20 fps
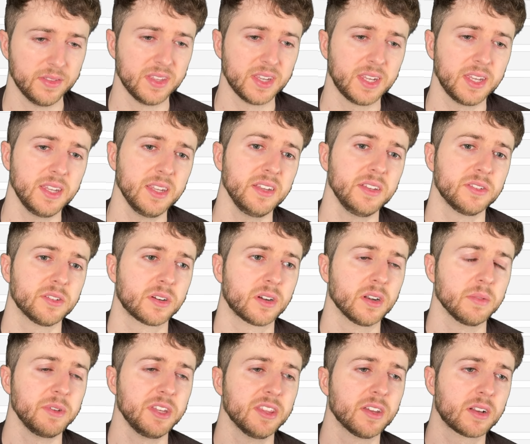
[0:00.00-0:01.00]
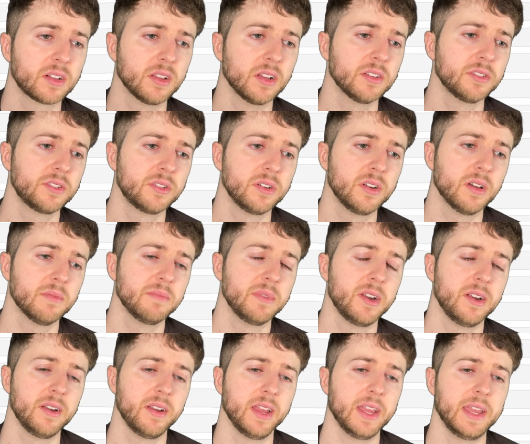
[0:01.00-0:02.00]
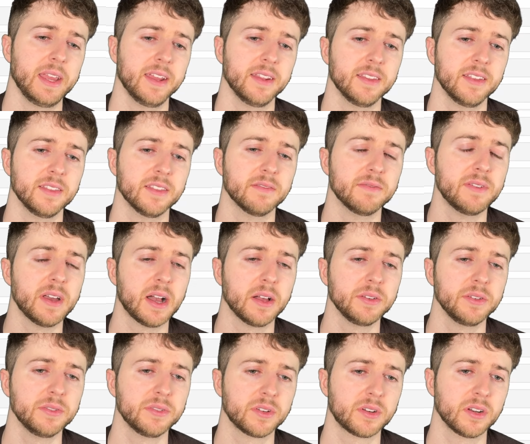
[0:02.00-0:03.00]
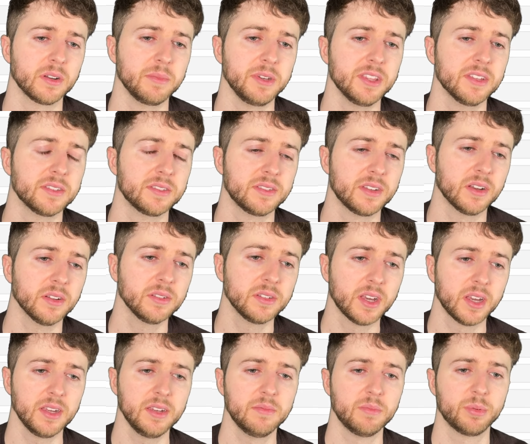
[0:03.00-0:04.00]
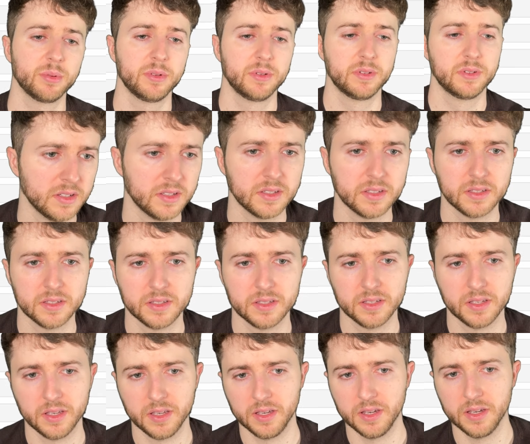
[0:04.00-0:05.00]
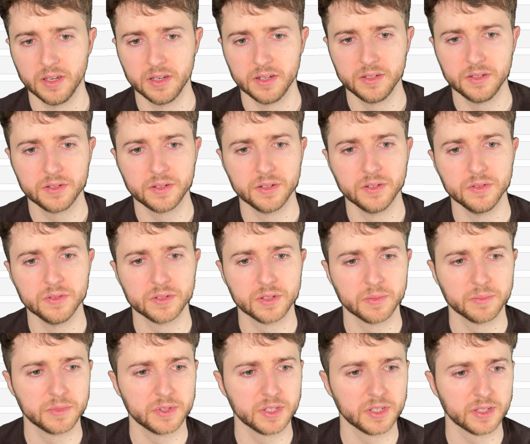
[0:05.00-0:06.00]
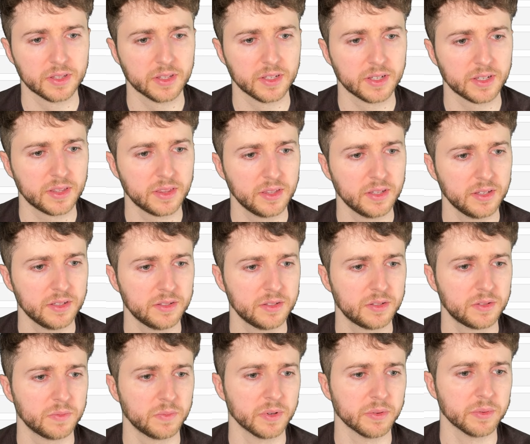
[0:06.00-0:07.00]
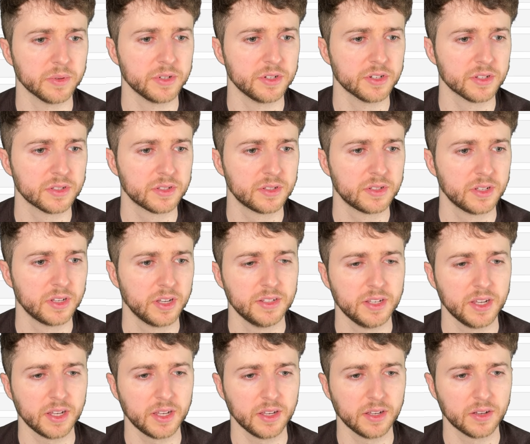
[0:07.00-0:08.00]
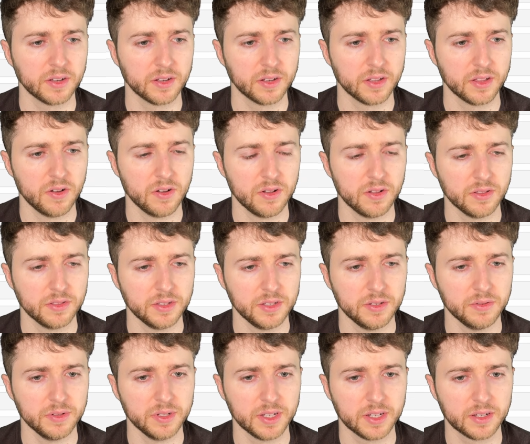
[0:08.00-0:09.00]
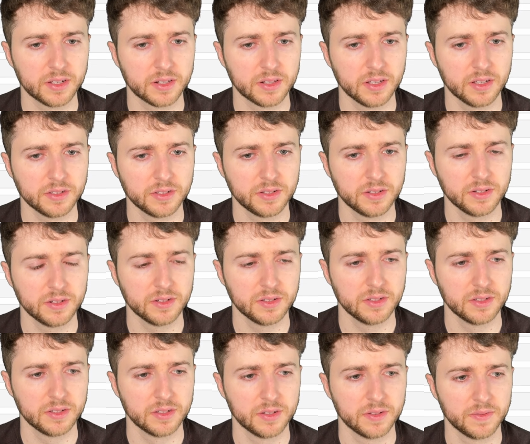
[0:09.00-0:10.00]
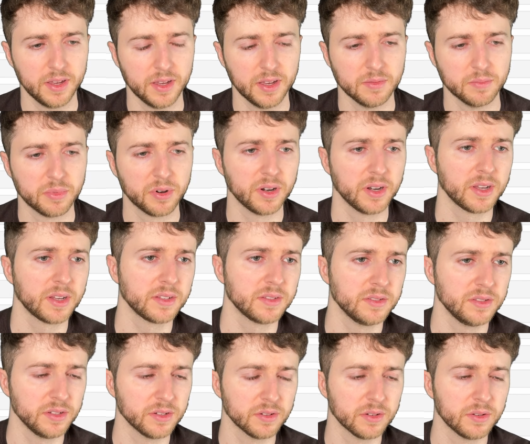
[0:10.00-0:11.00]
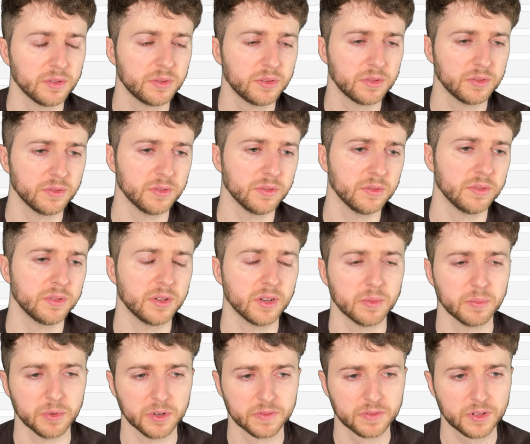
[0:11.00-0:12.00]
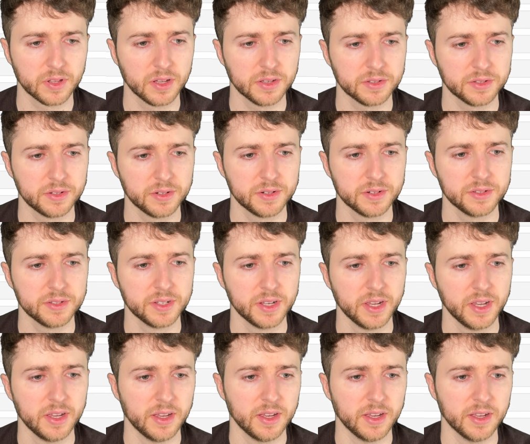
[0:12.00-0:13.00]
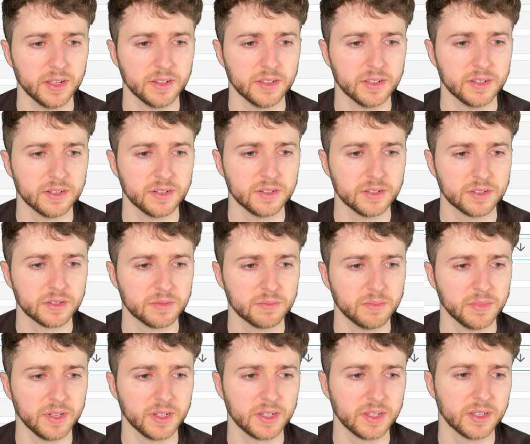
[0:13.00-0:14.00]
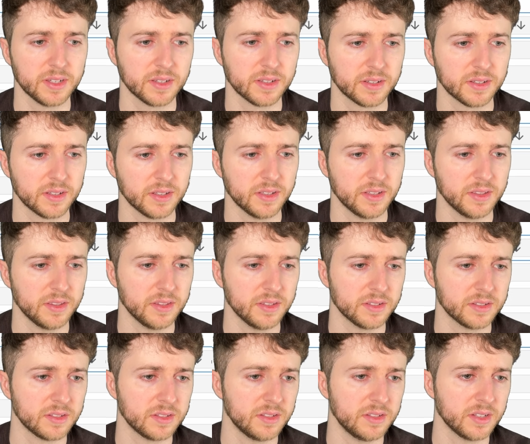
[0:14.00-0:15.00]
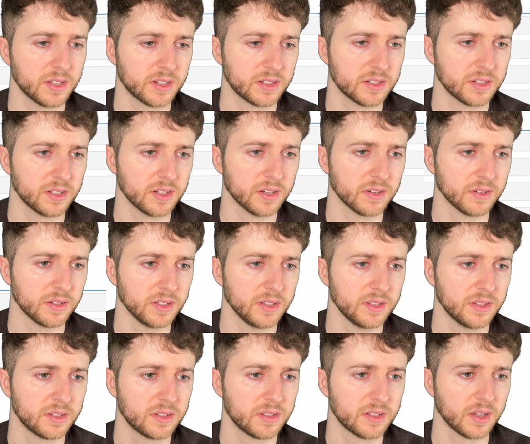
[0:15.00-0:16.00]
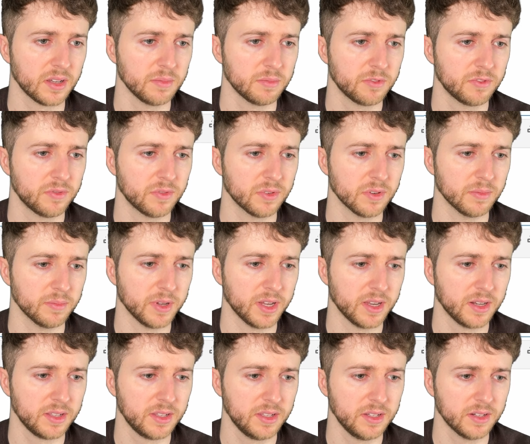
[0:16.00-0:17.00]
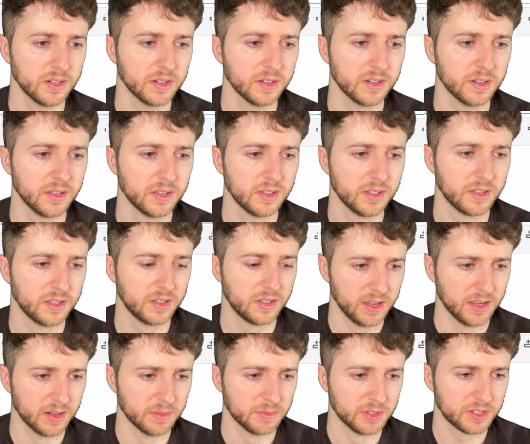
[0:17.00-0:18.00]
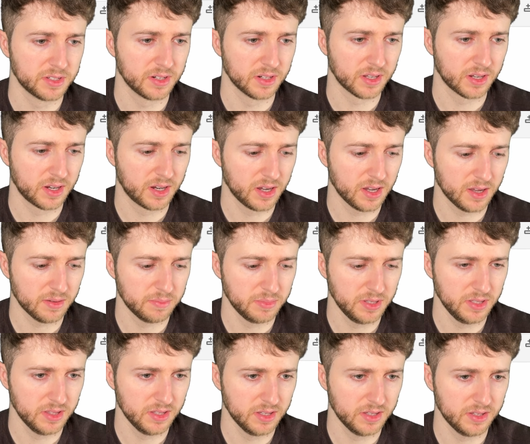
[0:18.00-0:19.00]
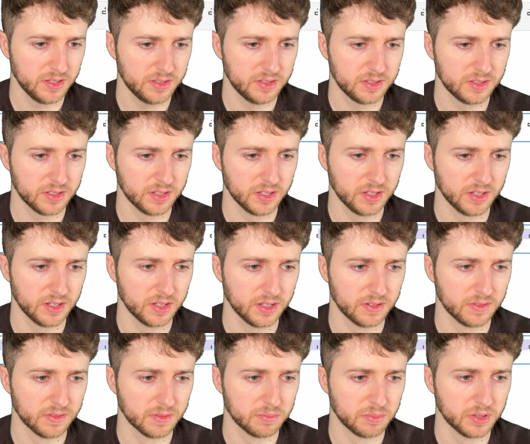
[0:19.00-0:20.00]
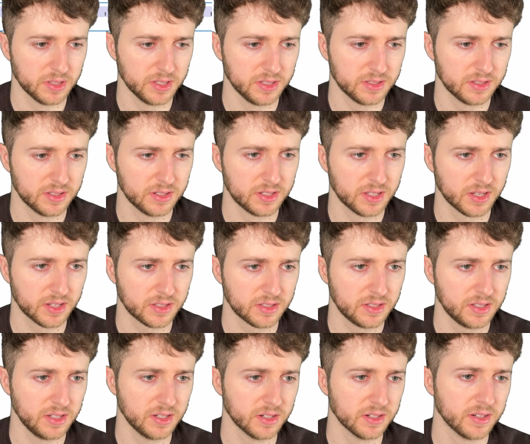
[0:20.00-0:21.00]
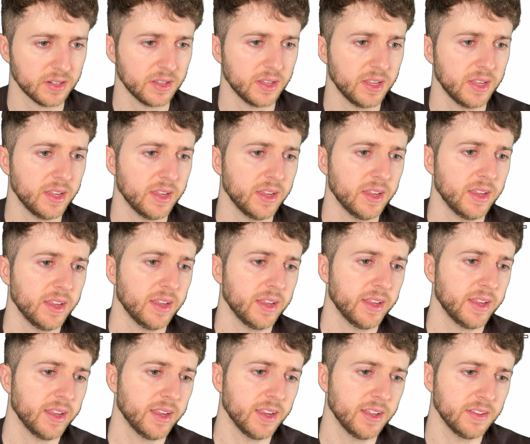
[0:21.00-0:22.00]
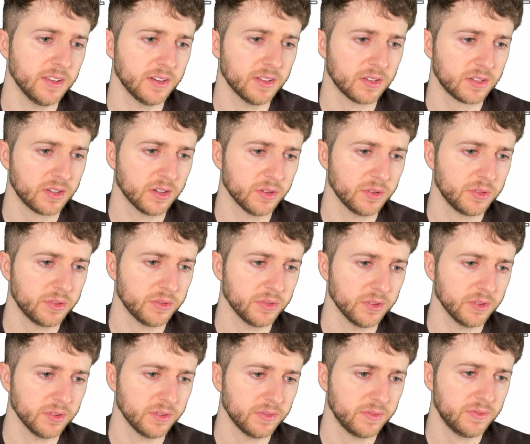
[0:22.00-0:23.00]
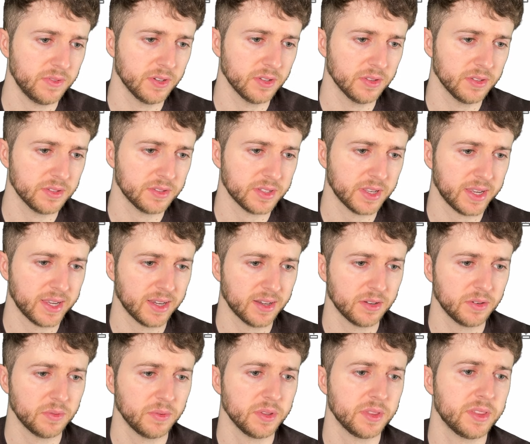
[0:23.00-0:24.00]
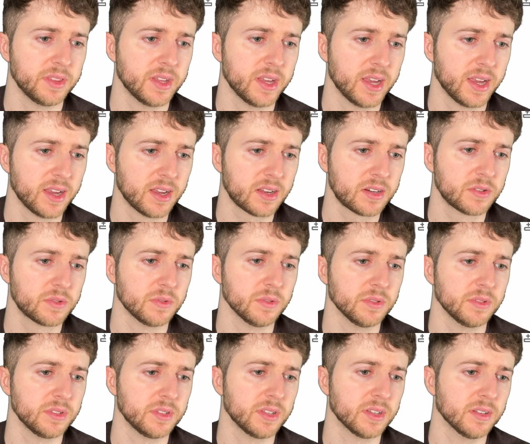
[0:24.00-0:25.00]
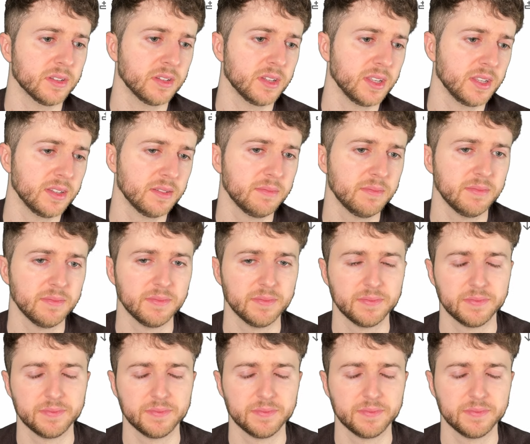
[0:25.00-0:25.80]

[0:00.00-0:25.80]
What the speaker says: the keys are going to be the cluster number and then the values are going to be the cell type. And you can do something like this, where we're just taking all the unique clusters and printing 0 through the number of clusters, and then just making this dictionary type format here. And I'm just going to copy this and replace the text here. And then I'll go through and fill this out with the actual cell name.